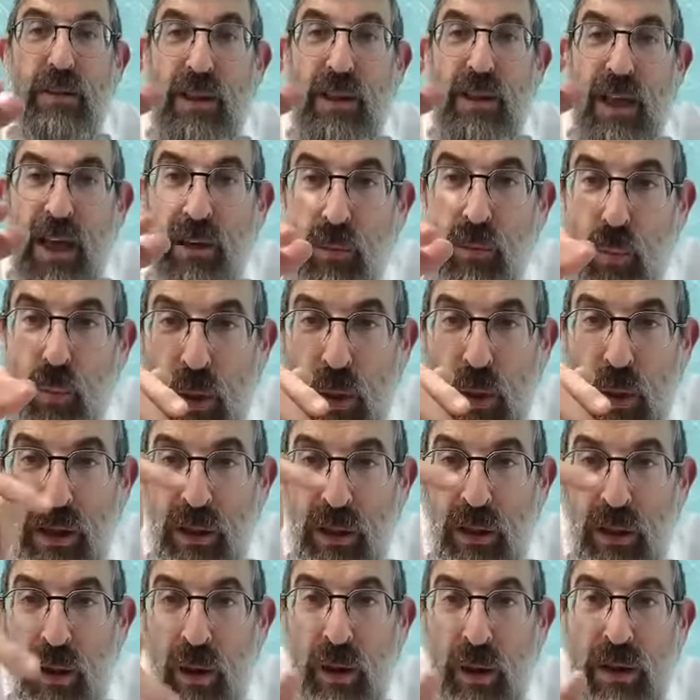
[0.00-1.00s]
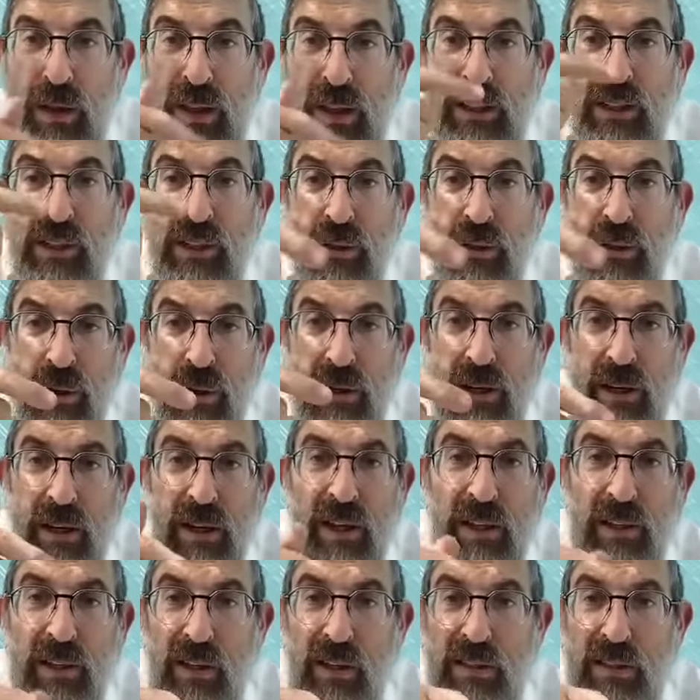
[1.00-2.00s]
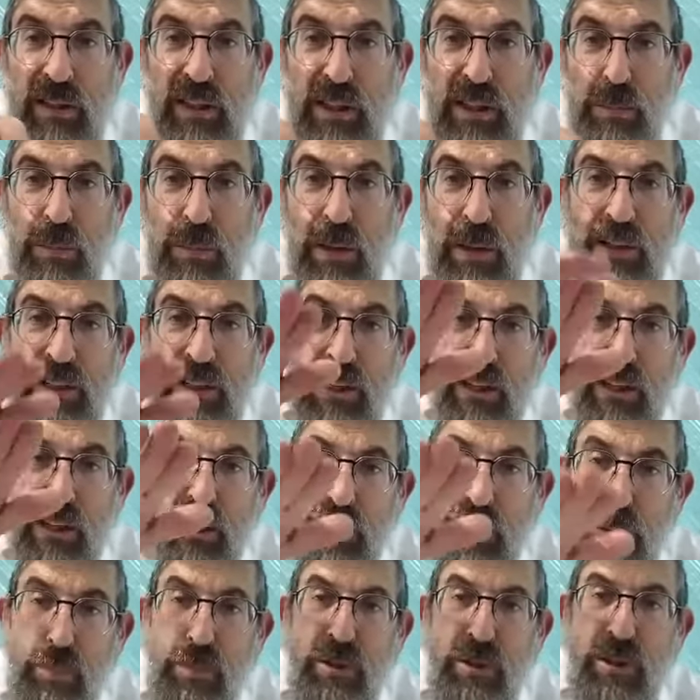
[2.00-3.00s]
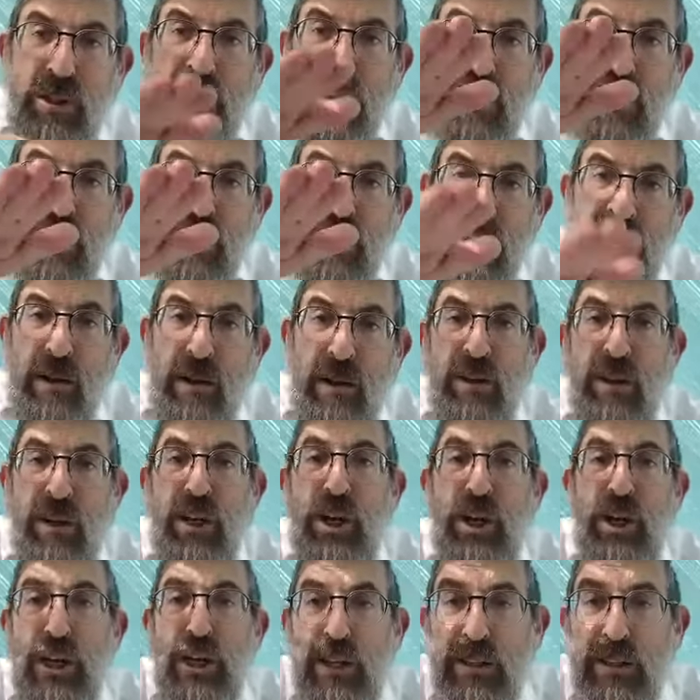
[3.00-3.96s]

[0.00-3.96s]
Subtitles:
Take a wheel, it's turning. It doesn't displace it, it just pushes it down.